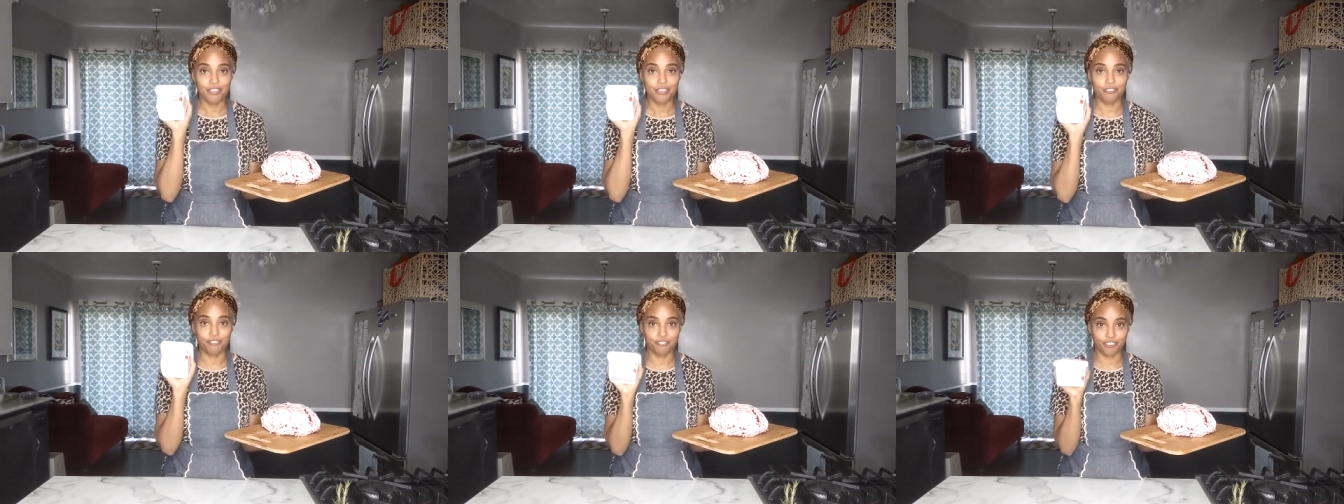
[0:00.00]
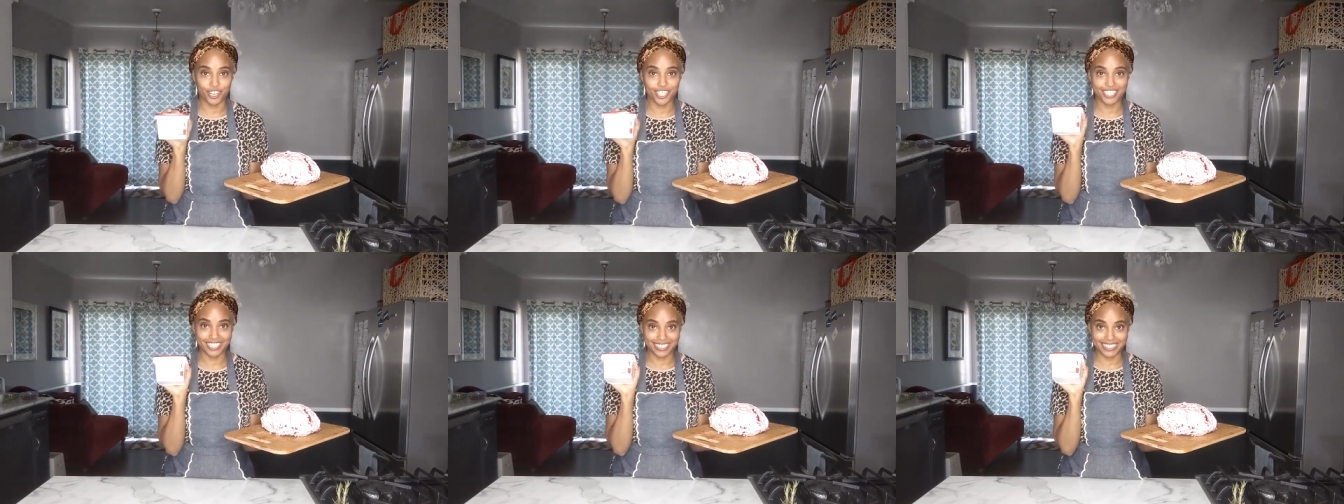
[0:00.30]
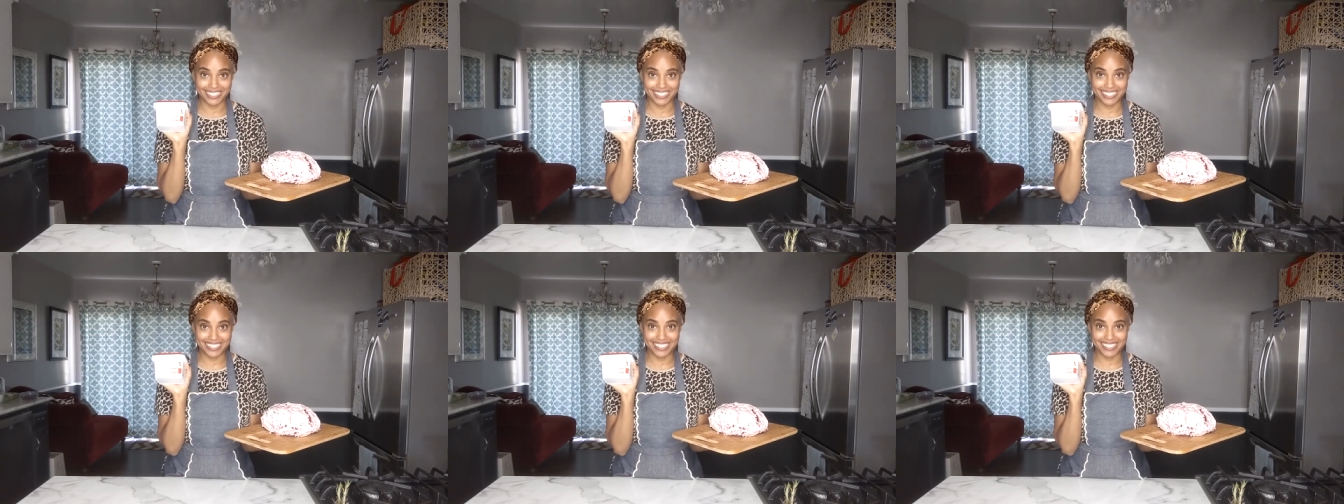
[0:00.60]
the
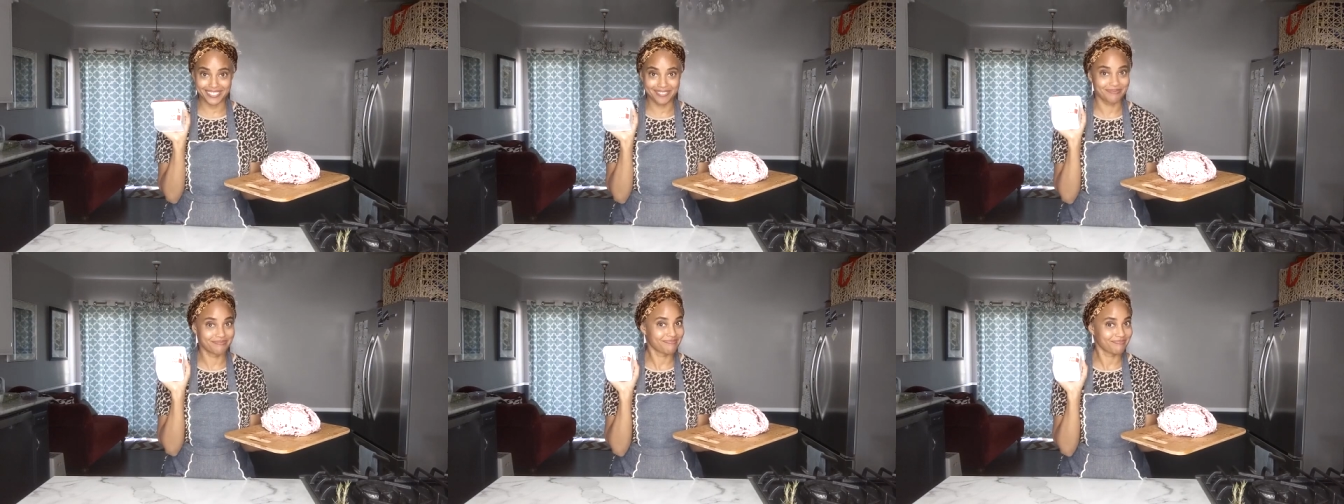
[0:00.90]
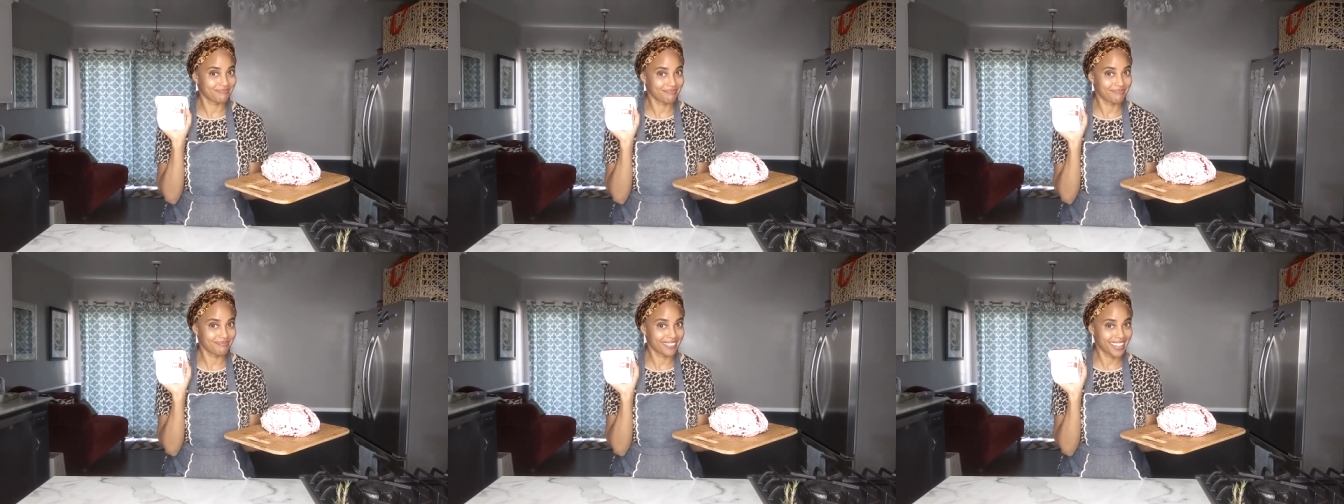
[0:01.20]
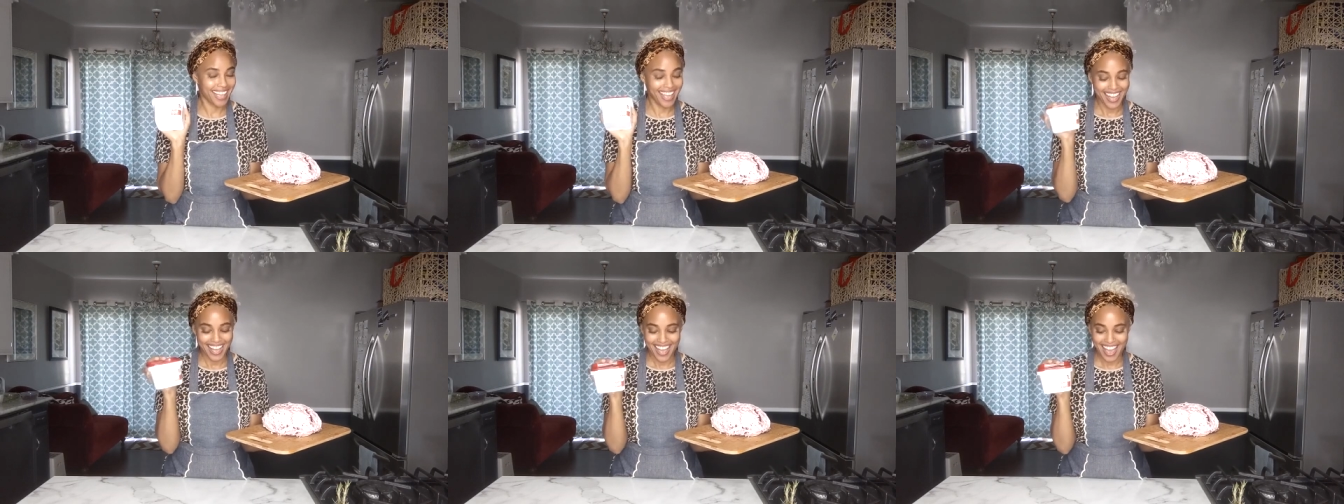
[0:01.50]
fondant
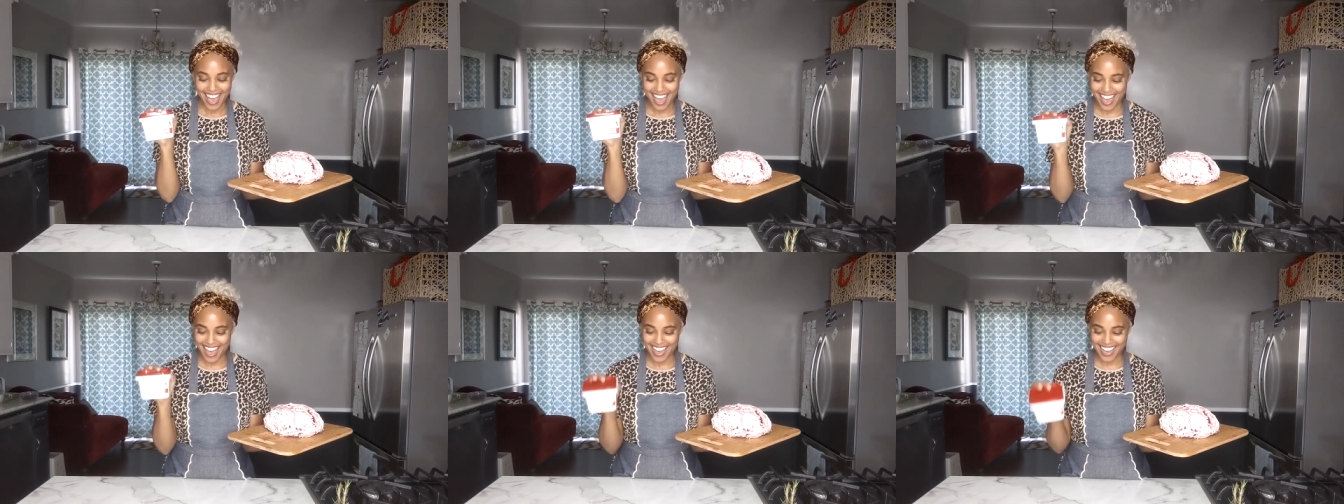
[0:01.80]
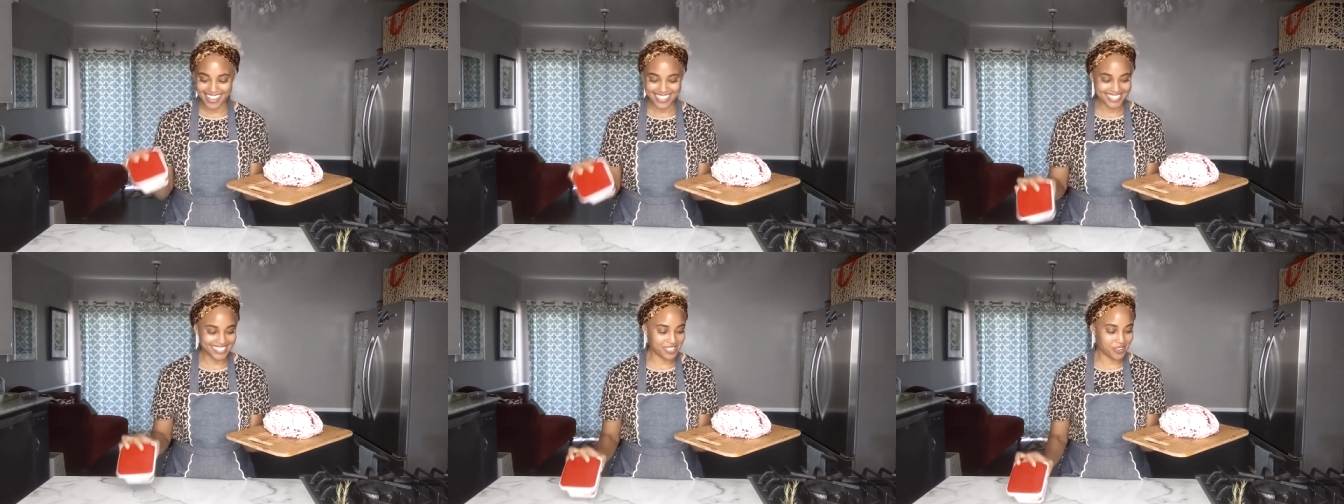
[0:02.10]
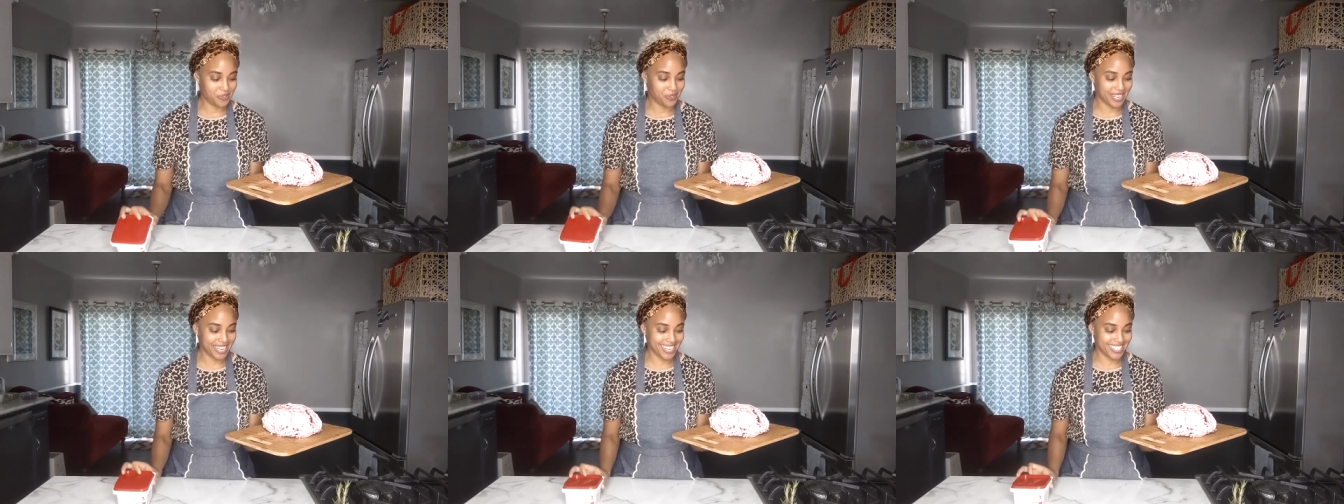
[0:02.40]

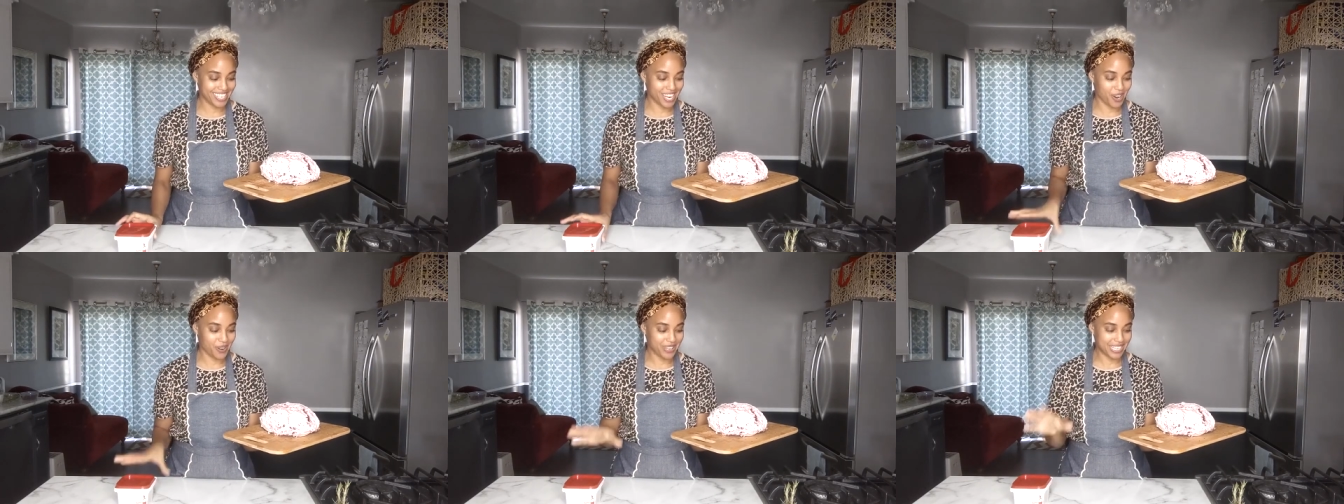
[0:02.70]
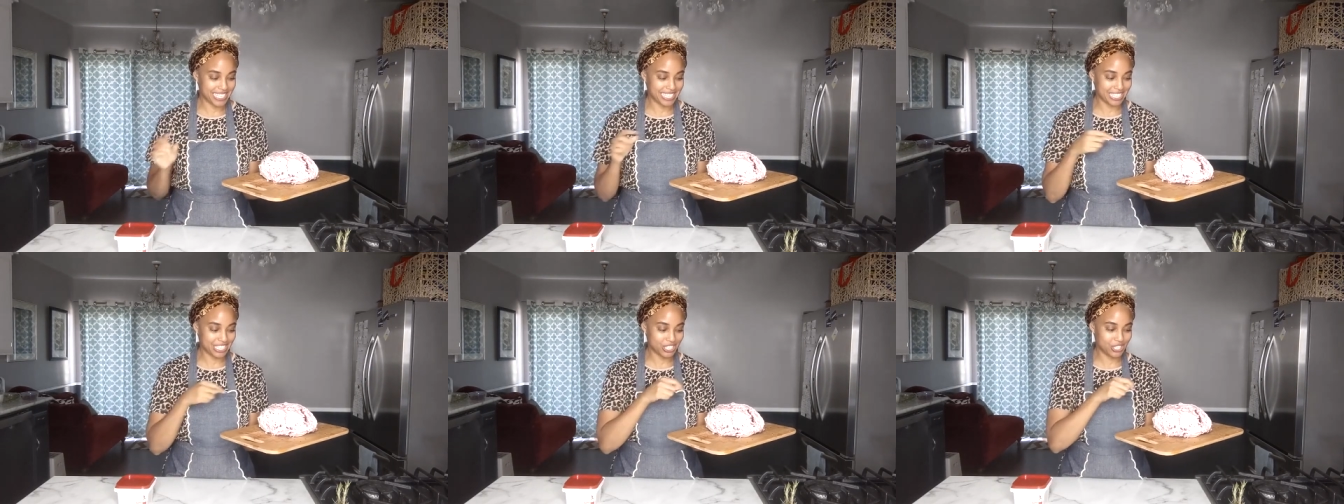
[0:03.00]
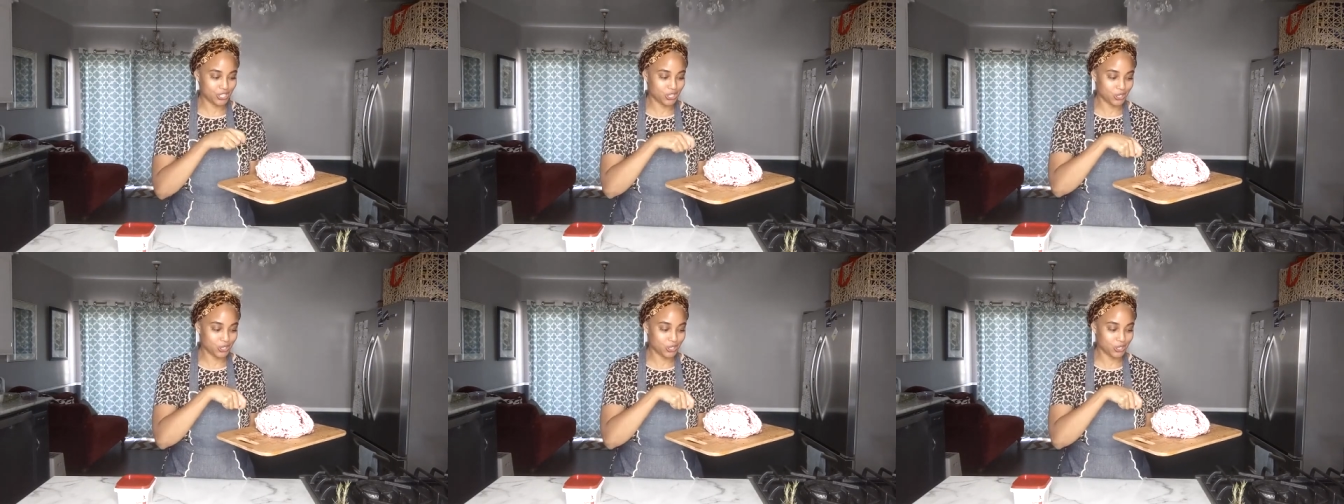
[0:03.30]
and we are going